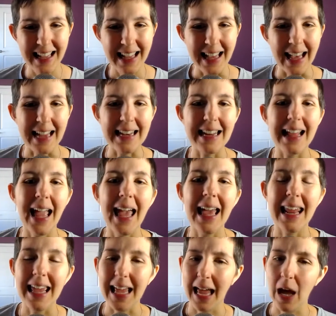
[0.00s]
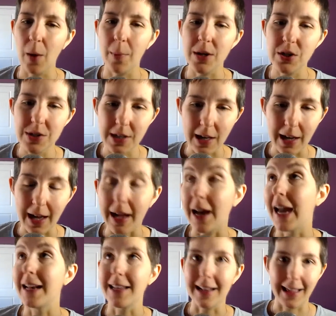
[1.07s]
I need a headache. How much is it?
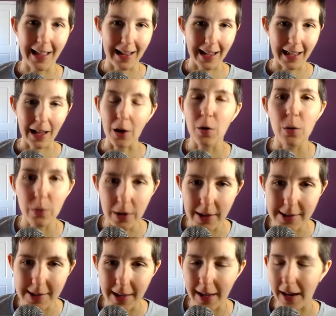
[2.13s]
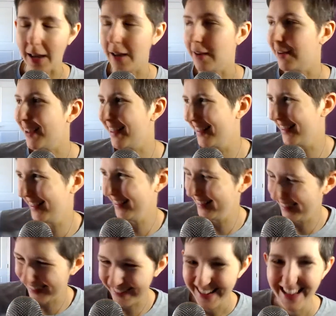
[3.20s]
I need a headache. Who needs a headache?
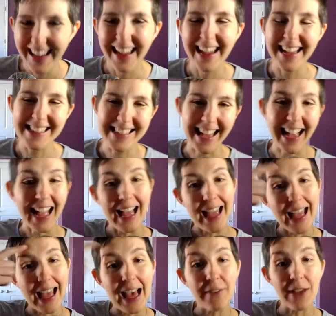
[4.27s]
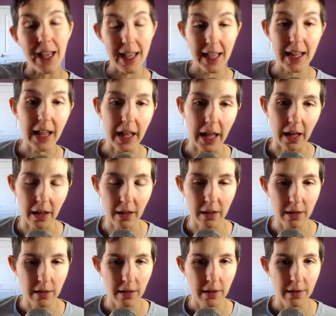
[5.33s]
Hey, doc, I have a headache.
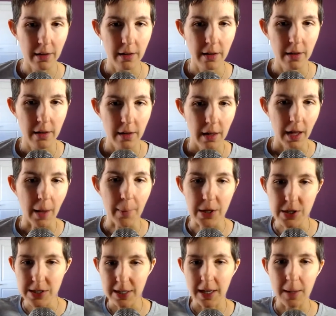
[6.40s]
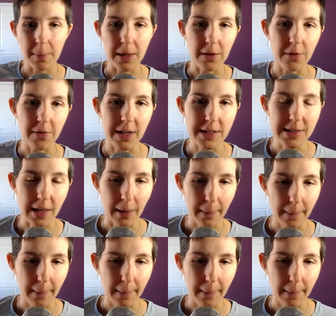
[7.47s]
How much is it going to be to fix it?